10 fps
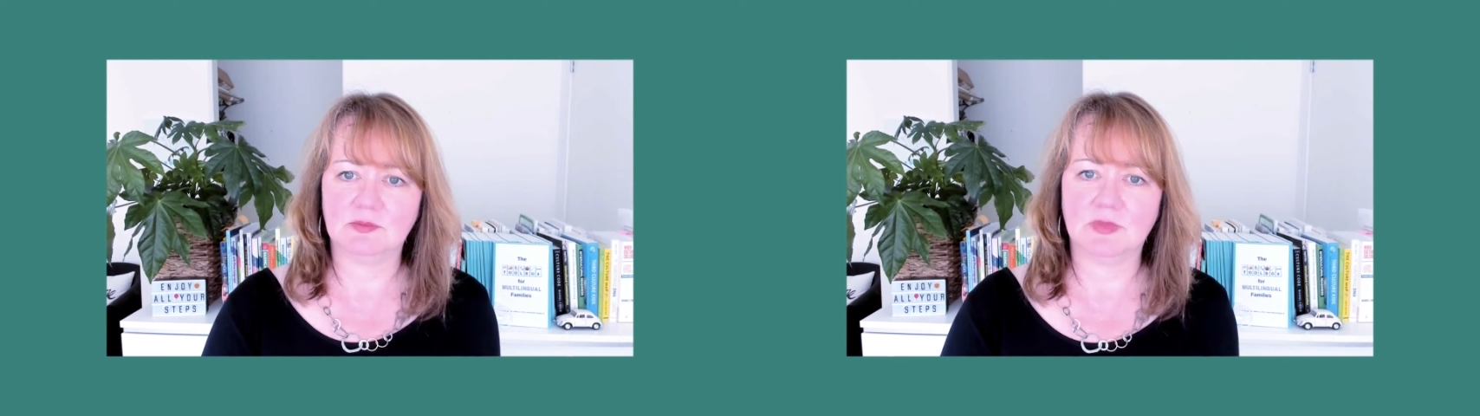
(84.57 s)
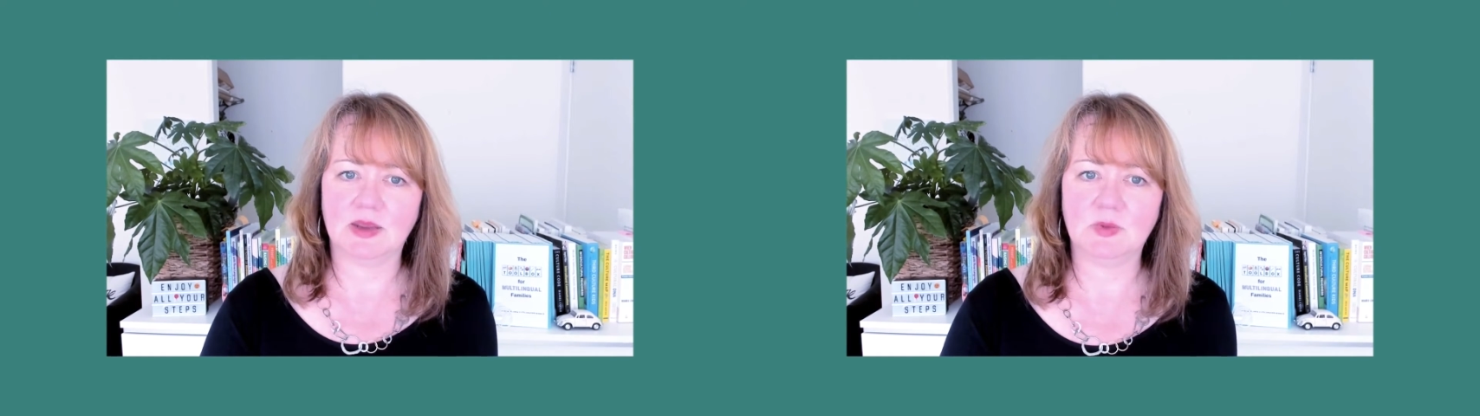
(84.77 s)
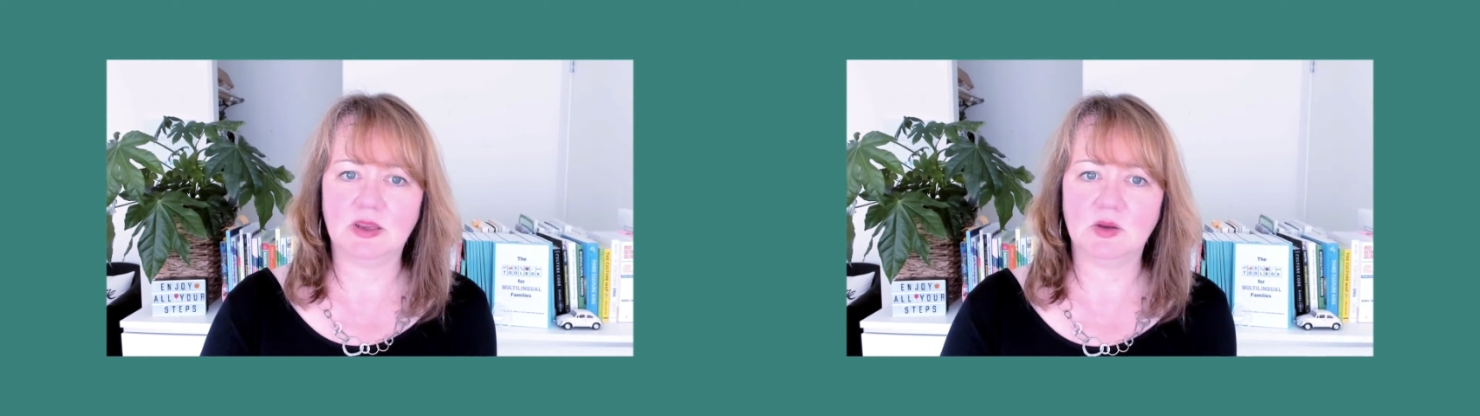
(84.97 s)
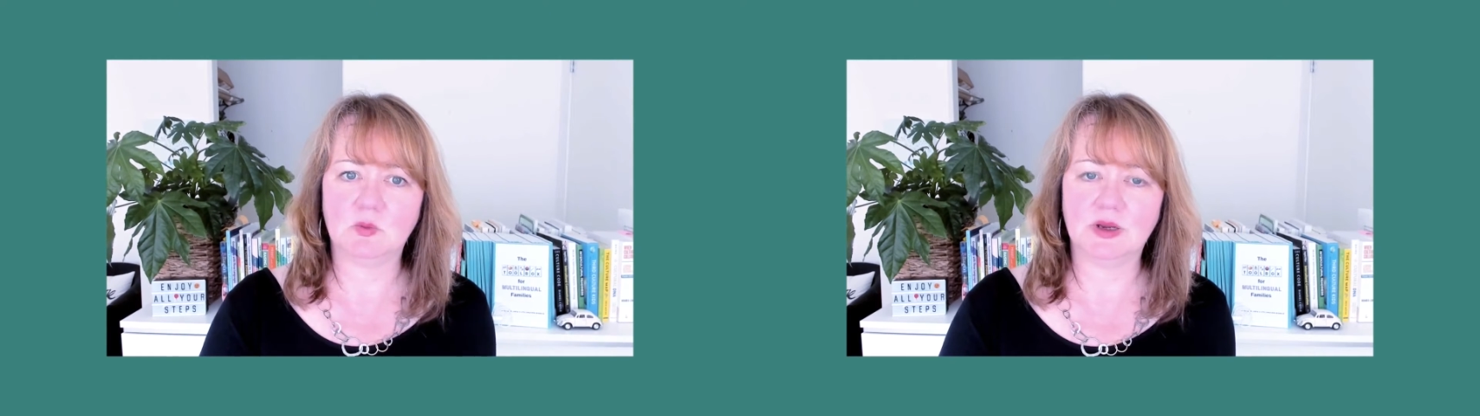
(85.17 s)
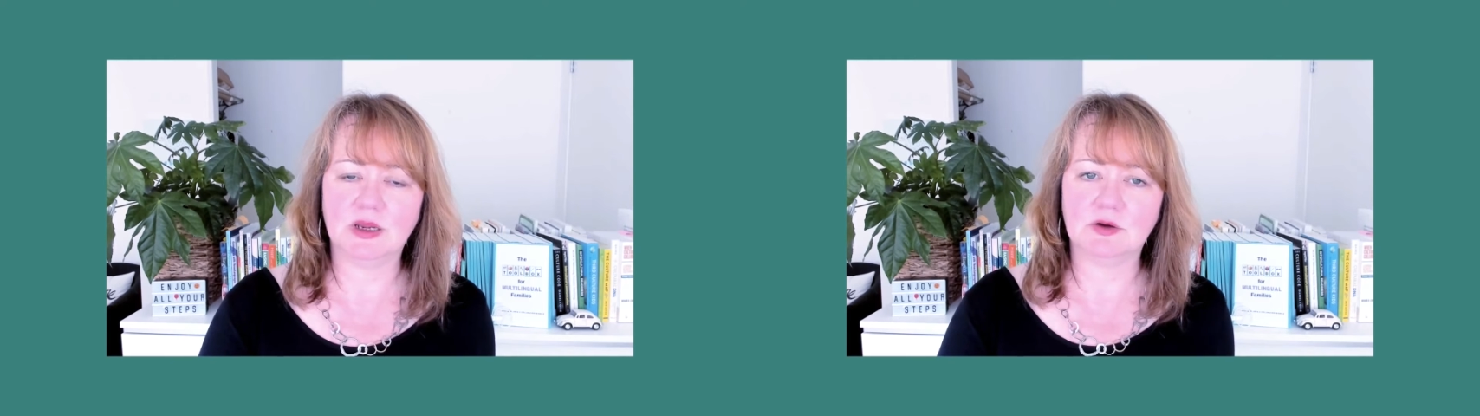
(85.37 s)
maybe
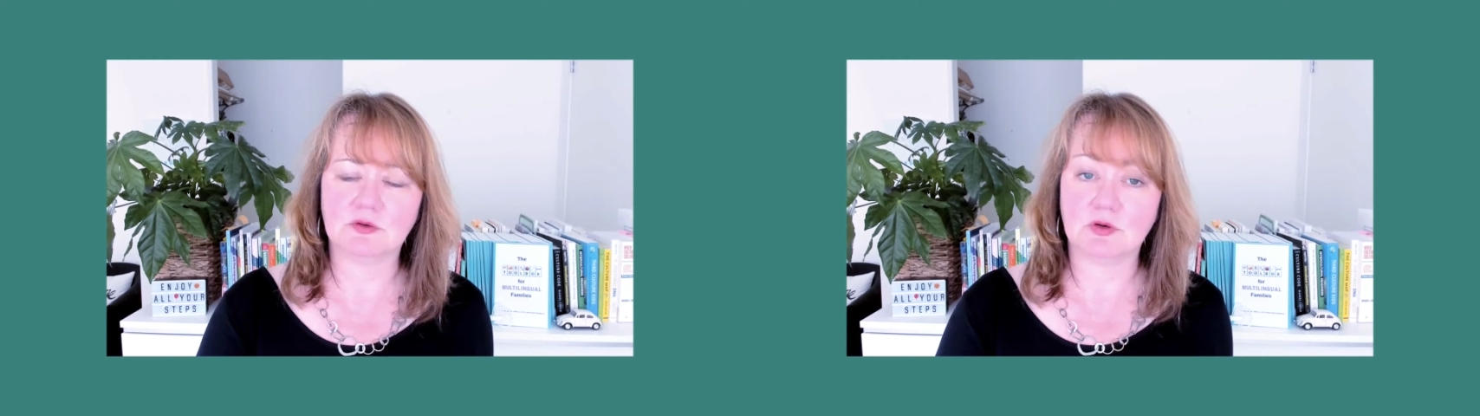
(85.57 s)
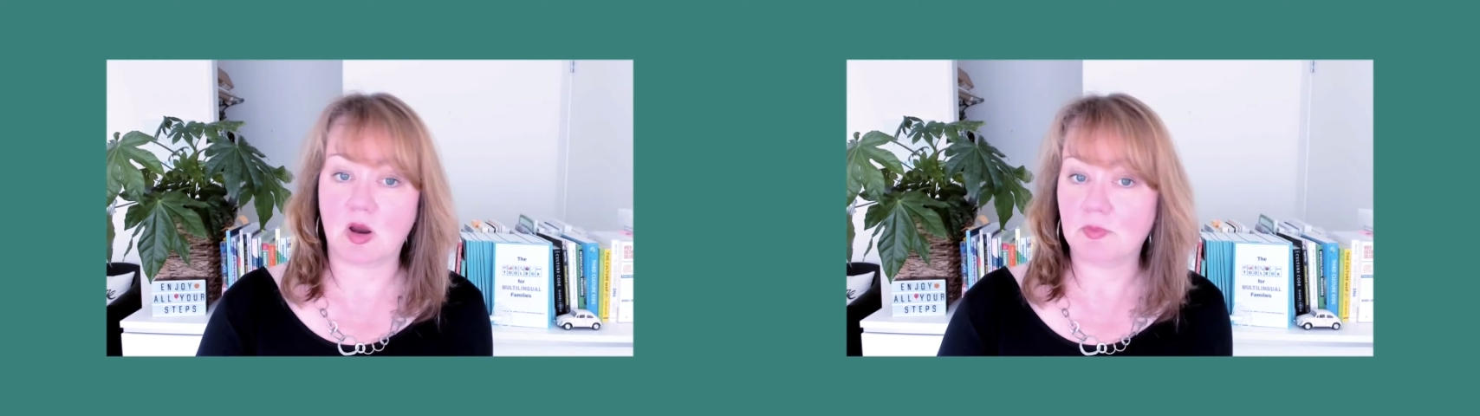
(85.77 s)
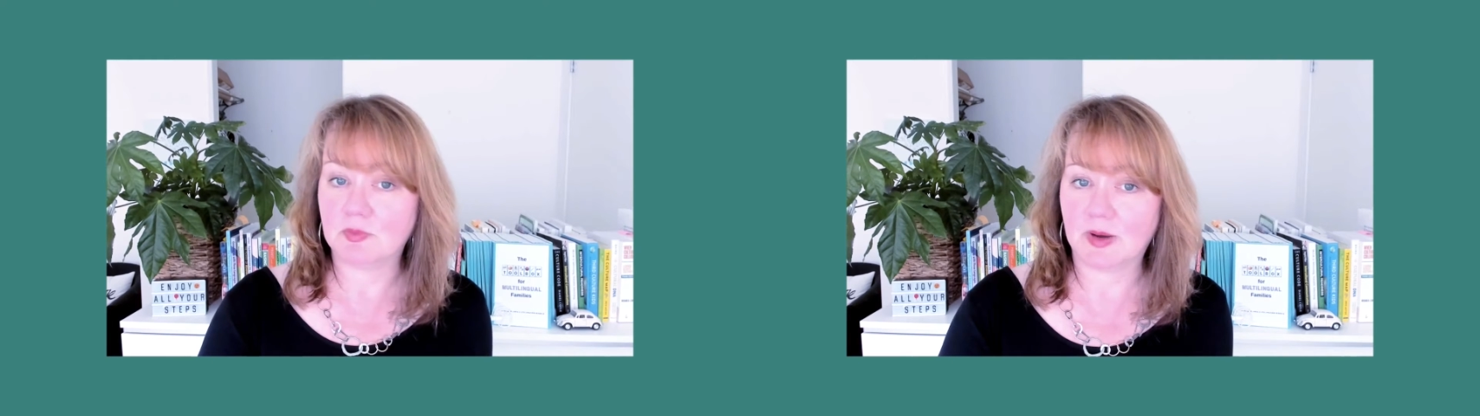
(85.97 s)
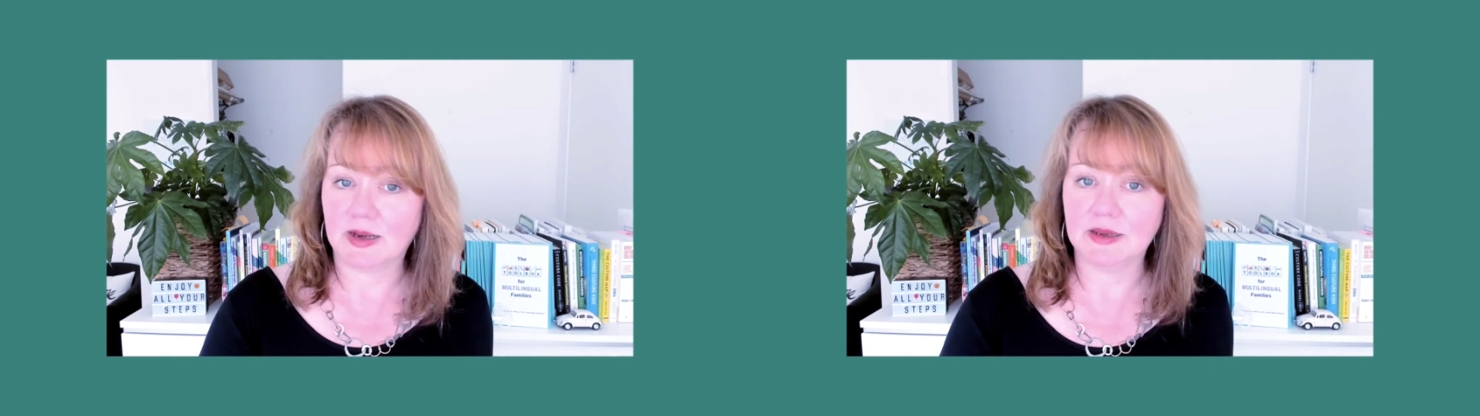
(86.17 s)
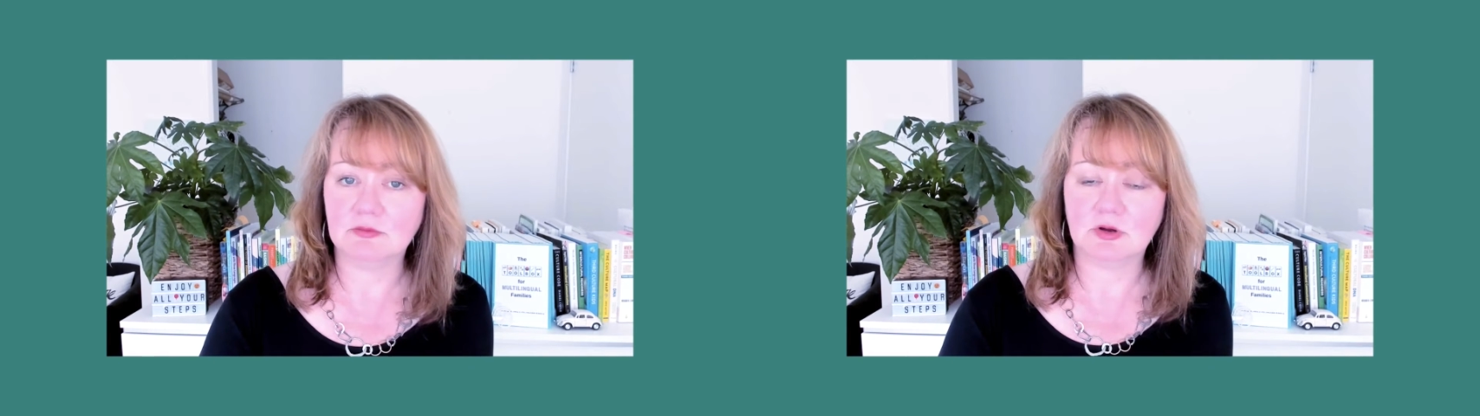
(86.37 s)
we grew up
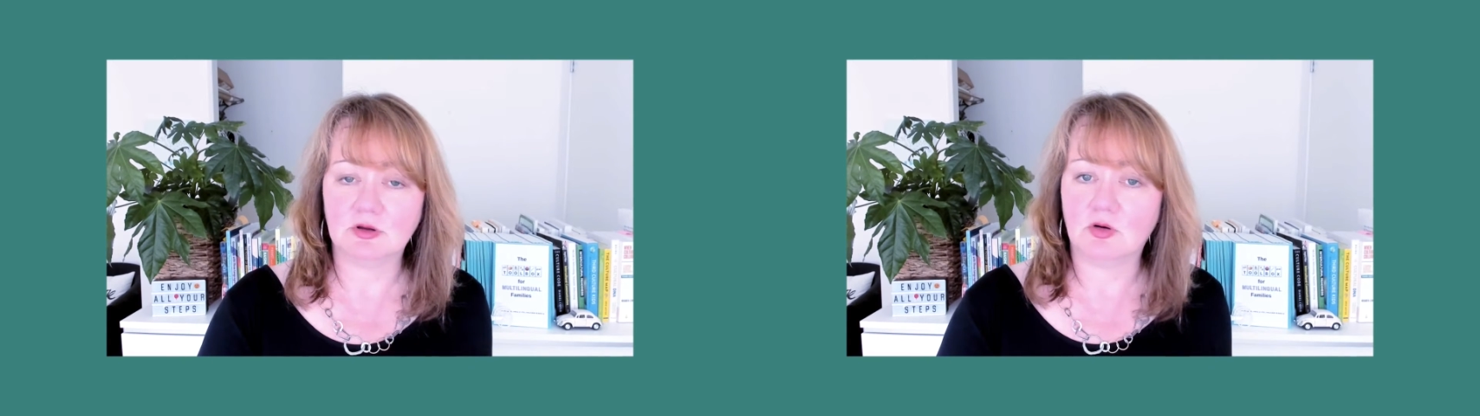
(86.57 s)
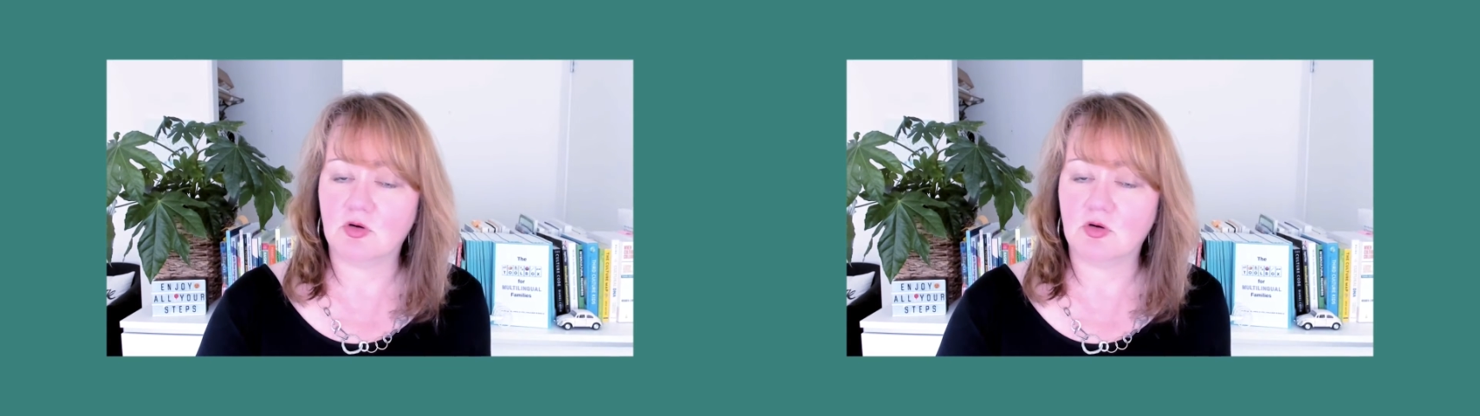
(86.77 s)
bilingual